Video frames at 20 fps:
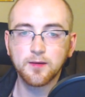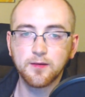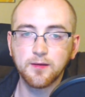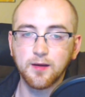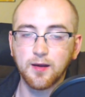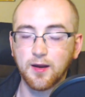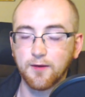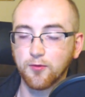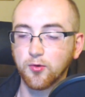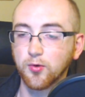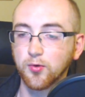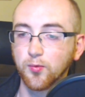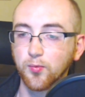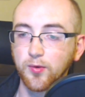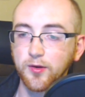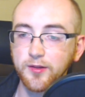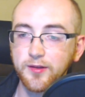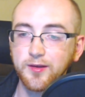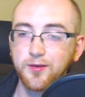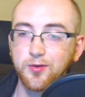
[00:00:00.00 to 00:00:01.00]
I've heard
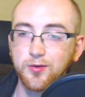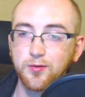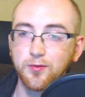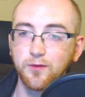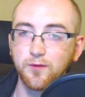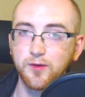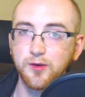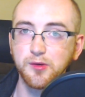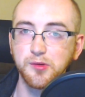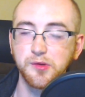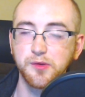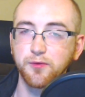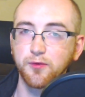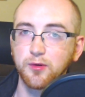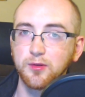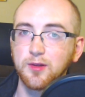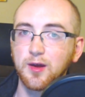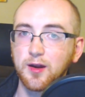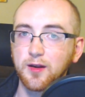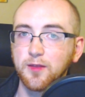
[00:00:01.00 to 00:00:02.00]
really good reviews for a
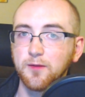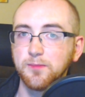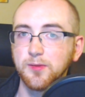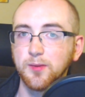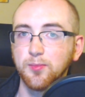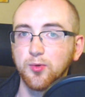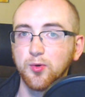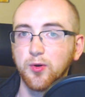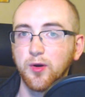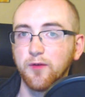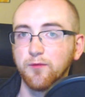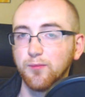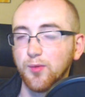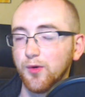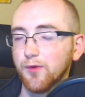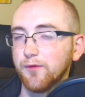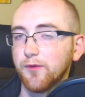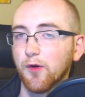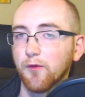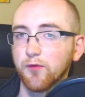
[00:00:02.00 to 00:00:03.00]
lot of the people who have
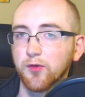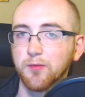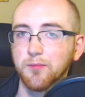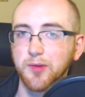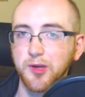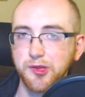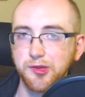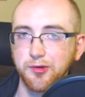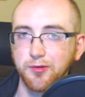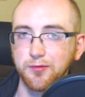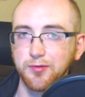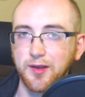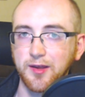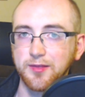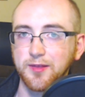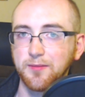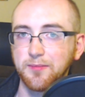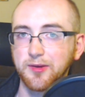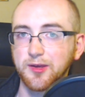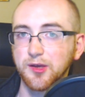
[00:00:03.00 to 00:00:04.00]
moved over to Mixer
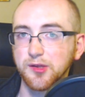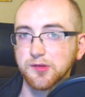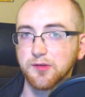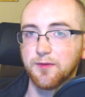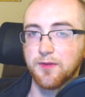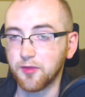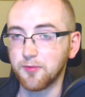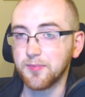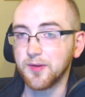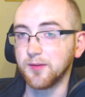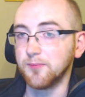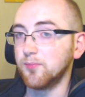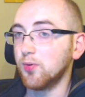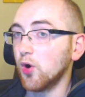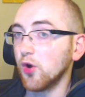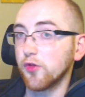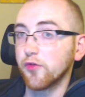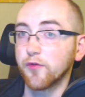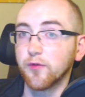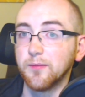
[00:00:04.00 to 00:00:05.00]
lately because of the big
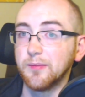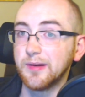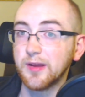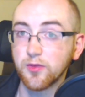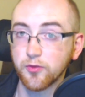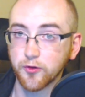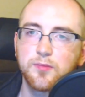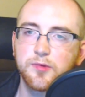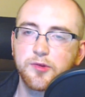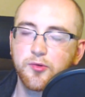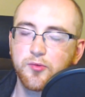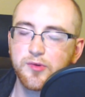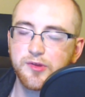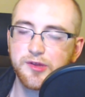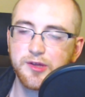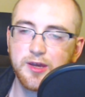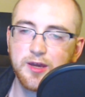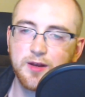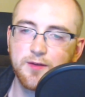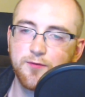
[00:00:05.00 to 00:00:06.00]
push from Ninja. So
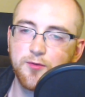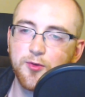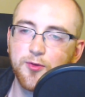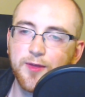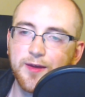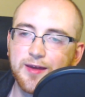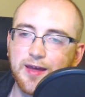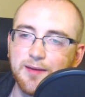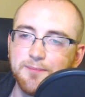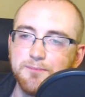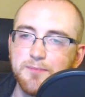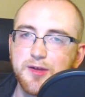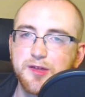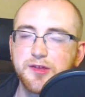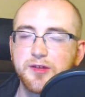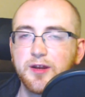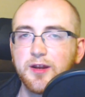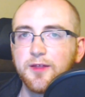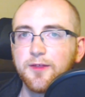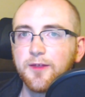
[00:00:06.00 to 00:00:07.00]
once again, if you think I
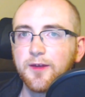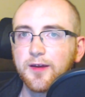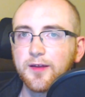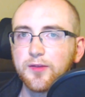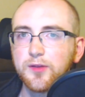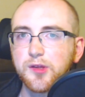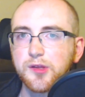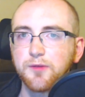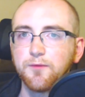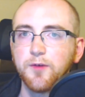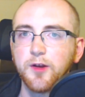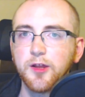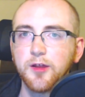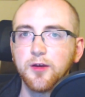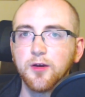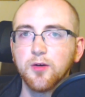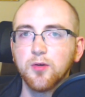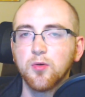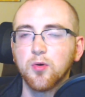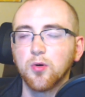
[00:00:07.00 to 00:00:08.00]
missed anything in this
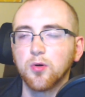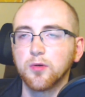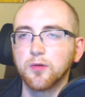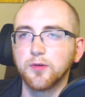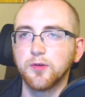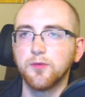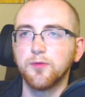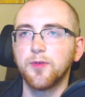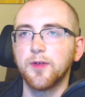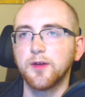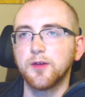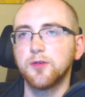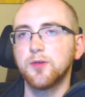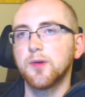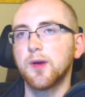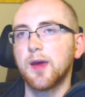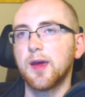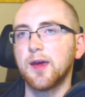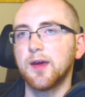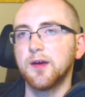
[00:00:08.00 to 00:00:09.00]
video or you think
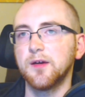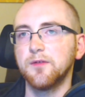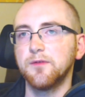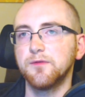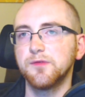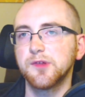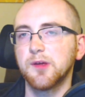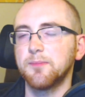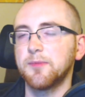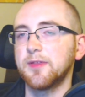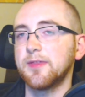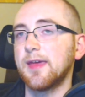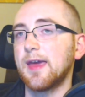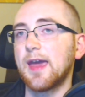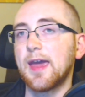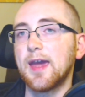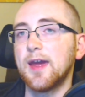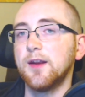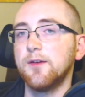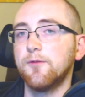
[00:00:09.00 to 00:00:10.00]
you have something
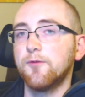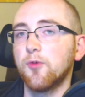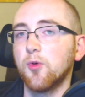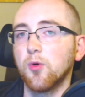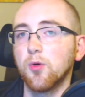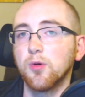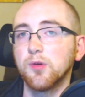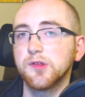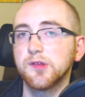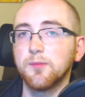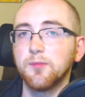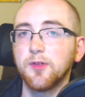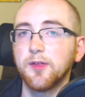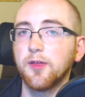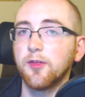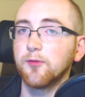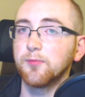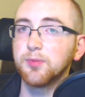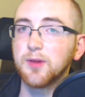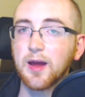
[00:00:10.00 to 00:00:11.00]
to add for some of
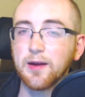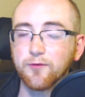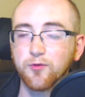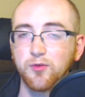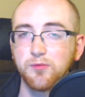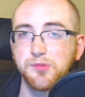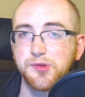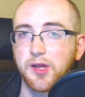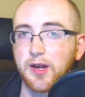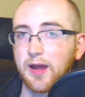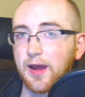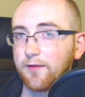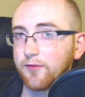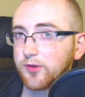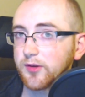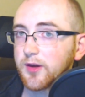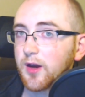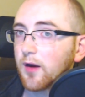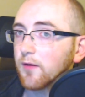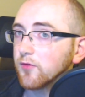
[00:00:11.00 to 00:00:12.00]
the other platforms that I
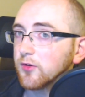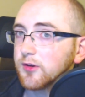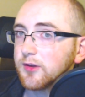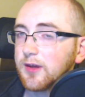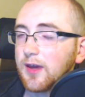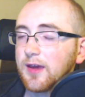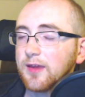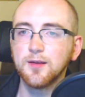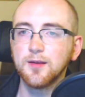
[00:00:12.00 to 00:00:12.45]
haven't covered yet,